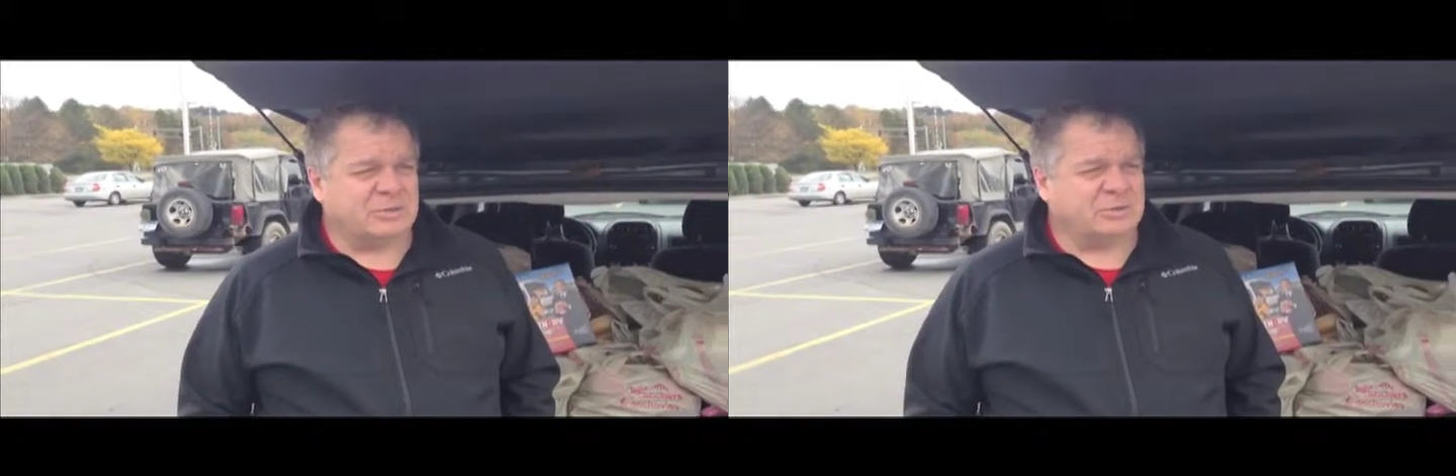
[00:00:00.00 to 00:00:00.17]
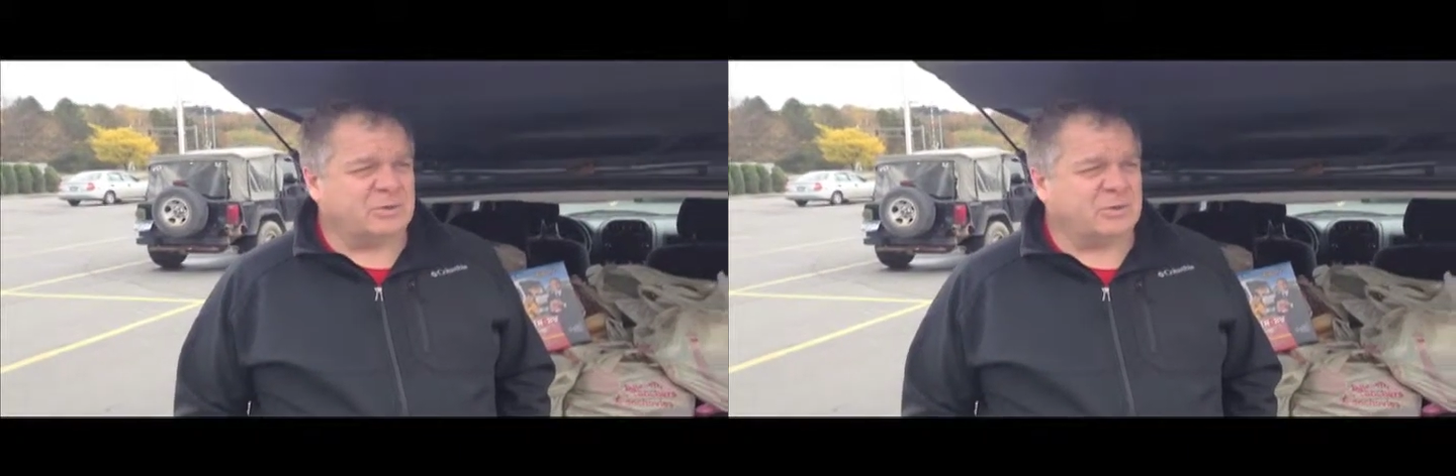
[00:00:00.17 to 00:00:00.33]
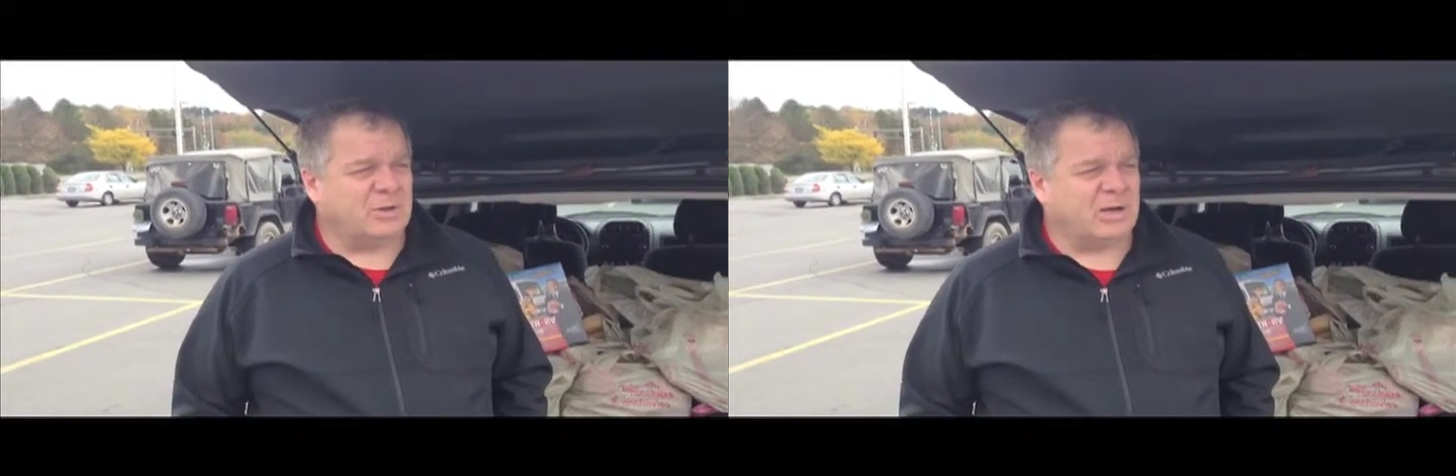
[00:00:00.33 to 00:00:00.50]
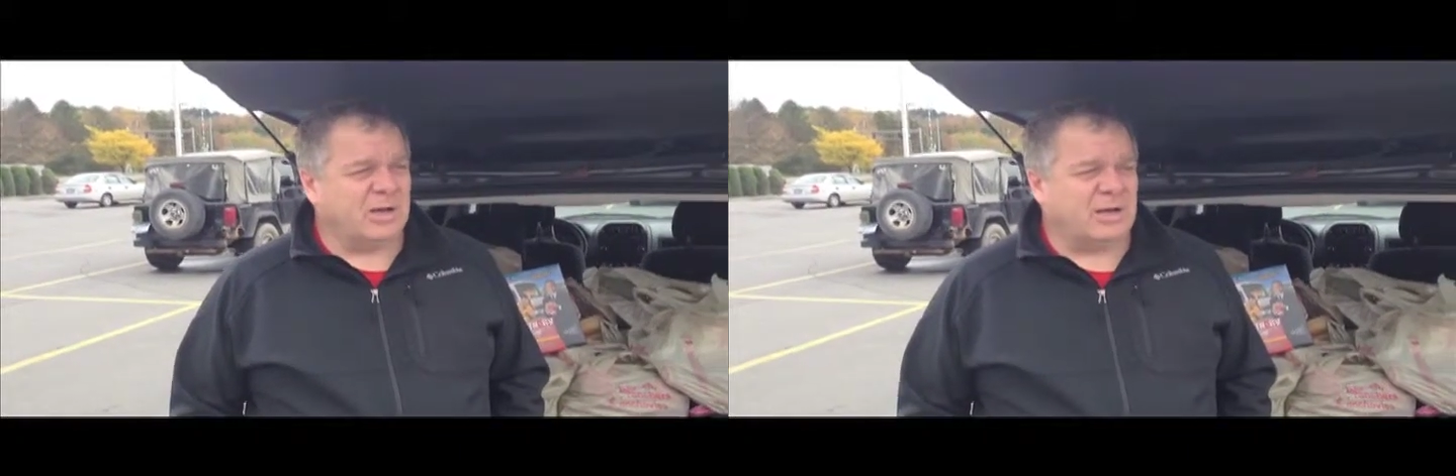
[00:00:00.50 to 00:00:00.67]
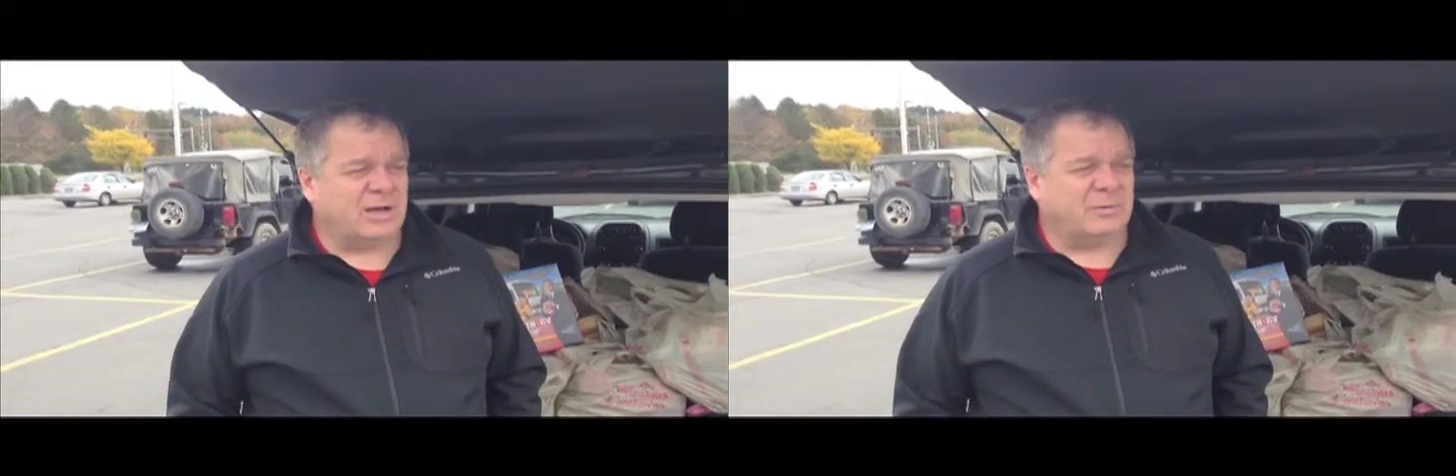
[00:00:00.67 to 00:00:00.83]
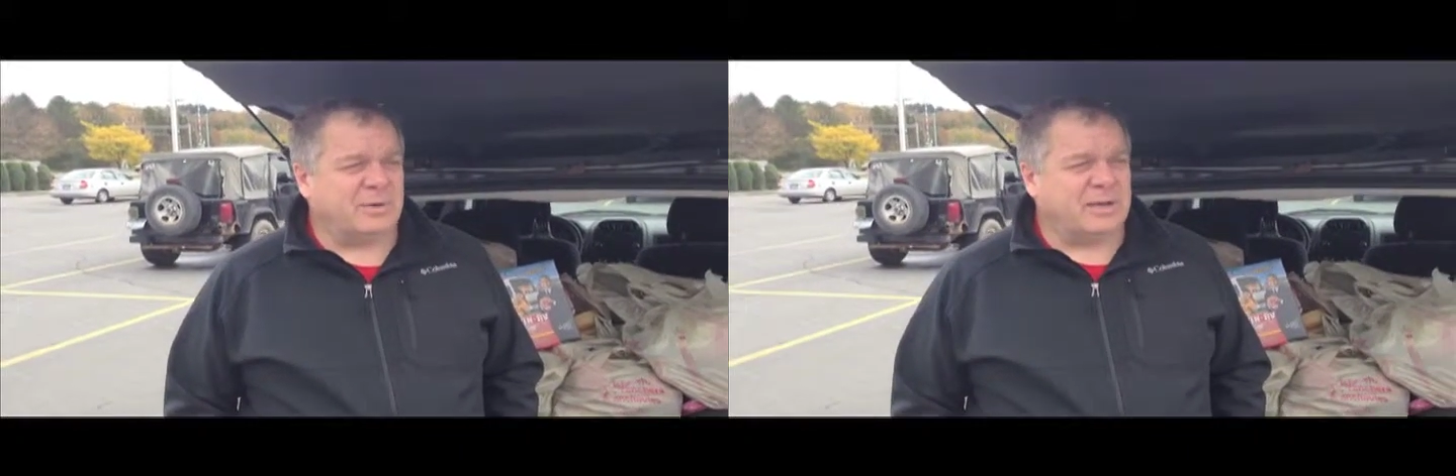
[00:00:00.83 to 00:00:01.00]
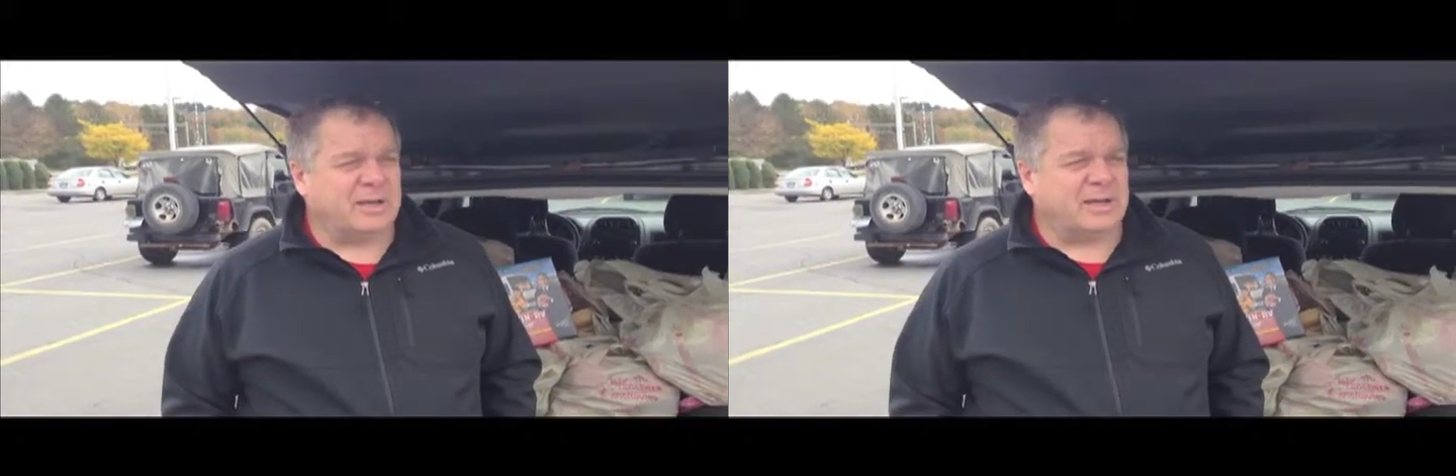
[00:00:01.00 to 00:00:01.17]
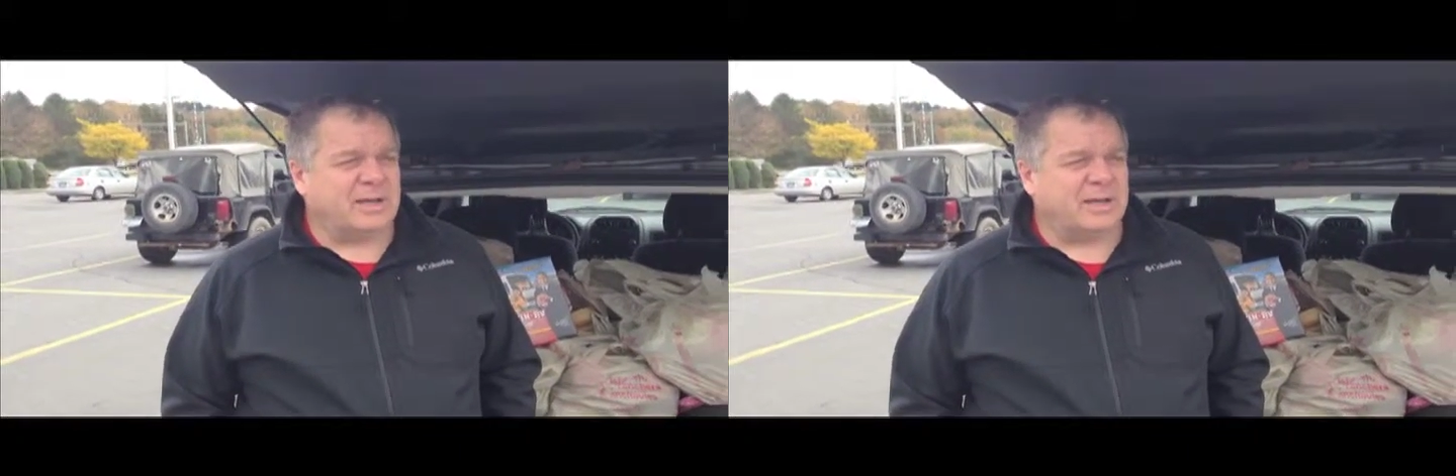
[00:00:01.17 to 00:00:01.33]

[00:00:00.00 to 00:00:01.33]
Uh, we